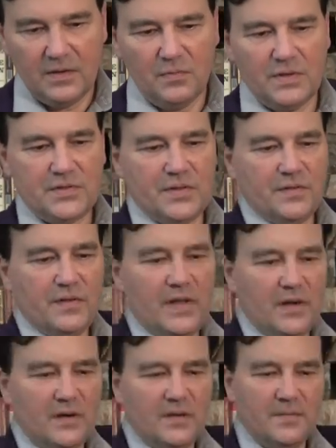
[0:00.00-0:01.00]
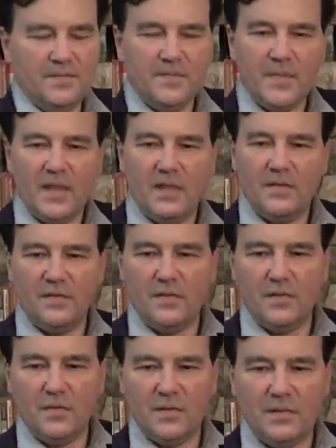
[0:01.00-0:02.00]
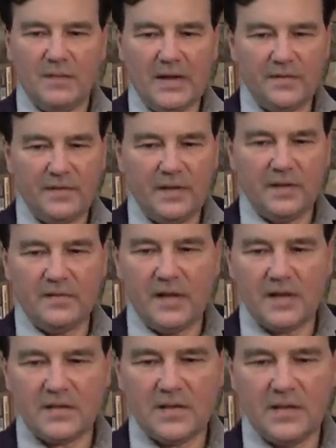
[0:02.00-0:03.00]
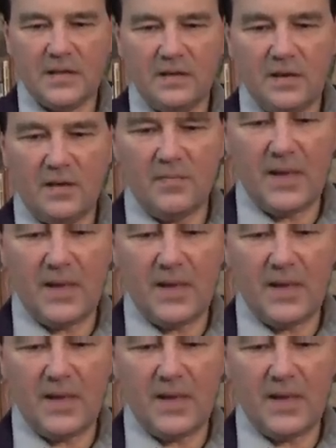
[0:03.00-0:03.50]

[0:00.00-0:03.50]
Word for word: which is here. So the magazine is actually not